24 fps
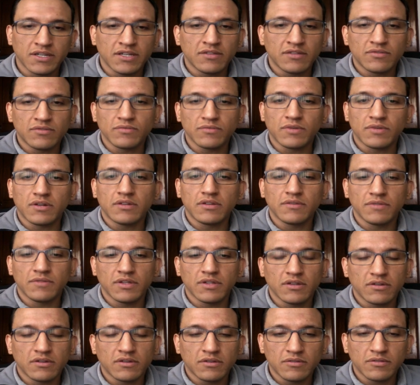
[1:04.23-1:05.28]
each one of
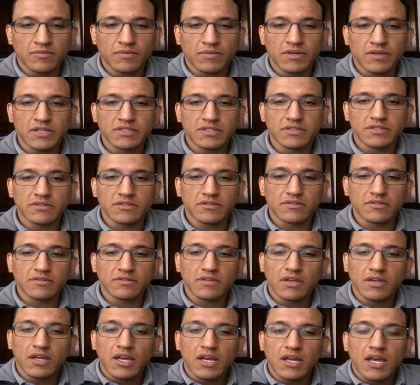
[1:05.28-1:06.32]
the occupations,
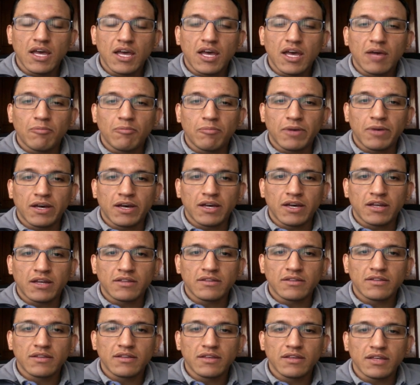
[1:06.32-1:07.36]

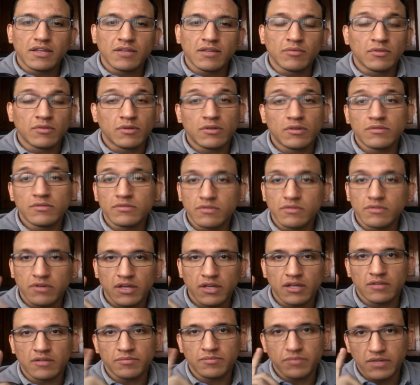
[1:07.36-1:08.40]
but it will also
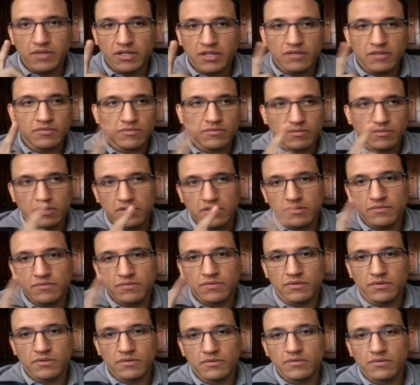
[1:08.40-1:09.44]
help each one of
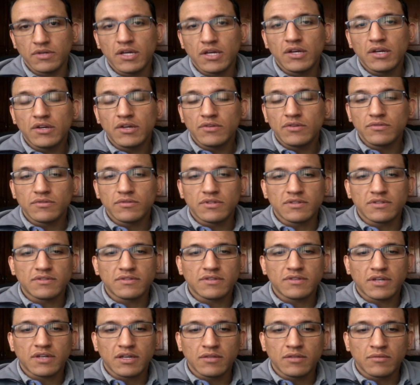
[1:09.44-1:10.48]
you to
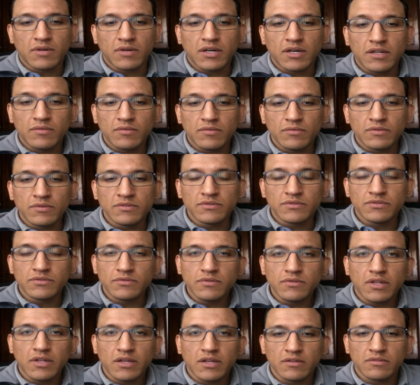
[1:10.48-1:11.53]
decide what would you
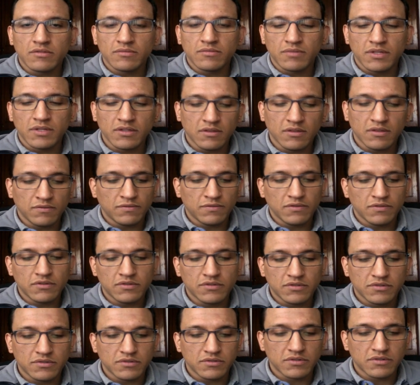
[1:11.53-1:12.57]
like to be in the
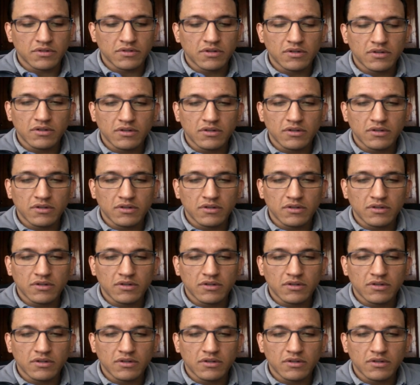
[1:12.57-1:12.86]
future.